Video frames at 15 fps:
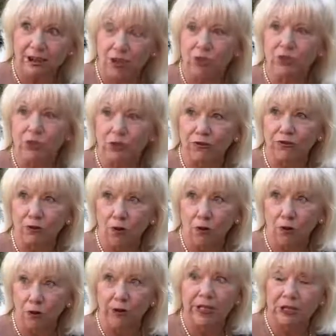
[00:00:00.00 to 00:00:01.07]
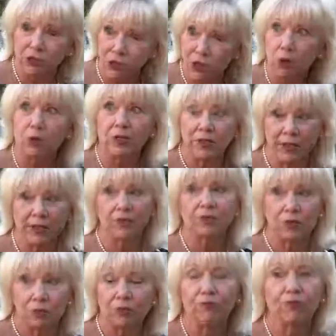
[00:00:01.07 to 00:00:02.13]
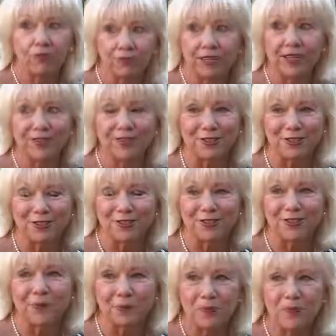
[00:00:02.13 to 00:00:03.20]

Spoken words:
come to the fore and show what they can do for investors.